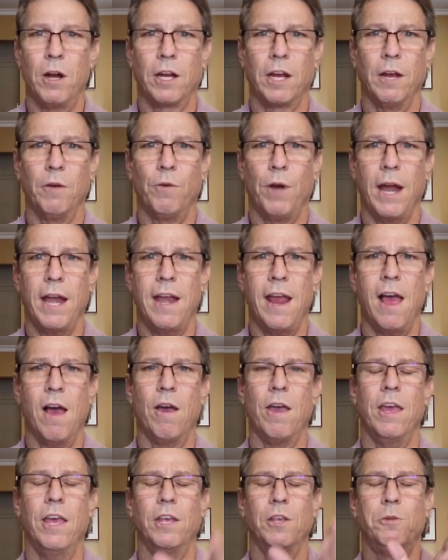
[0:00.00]
market right
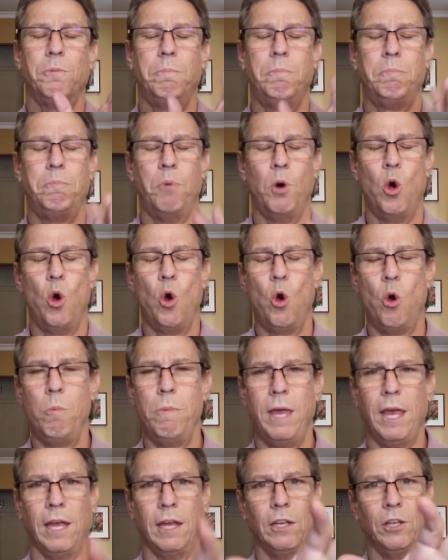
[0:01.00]
now is
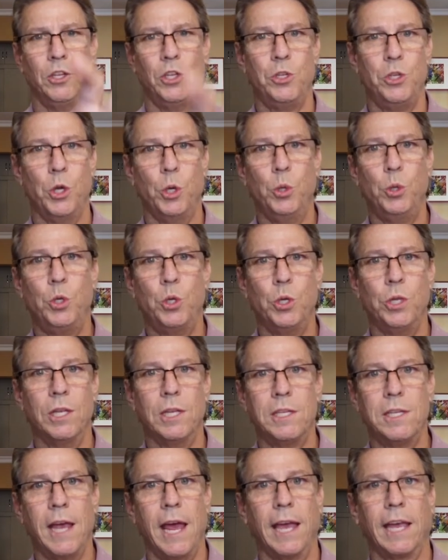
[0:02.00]
booming due to
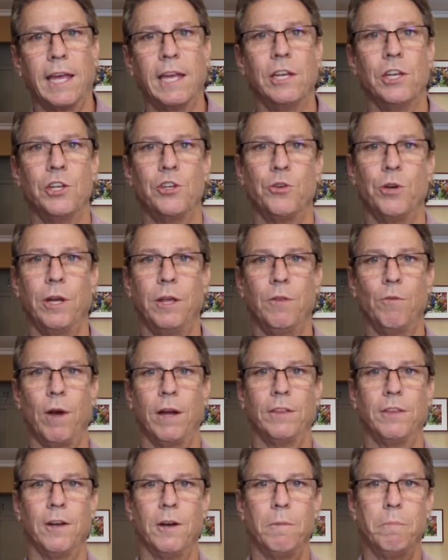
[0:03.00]
the tech industry
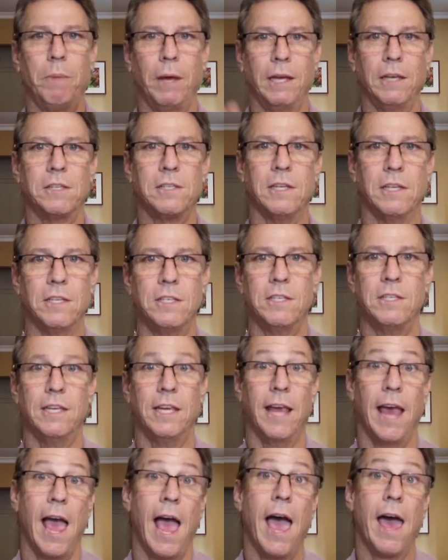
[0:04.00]
right there based in
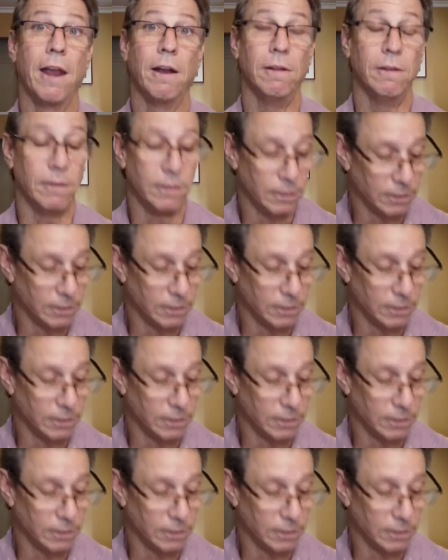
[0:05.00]
Seattle.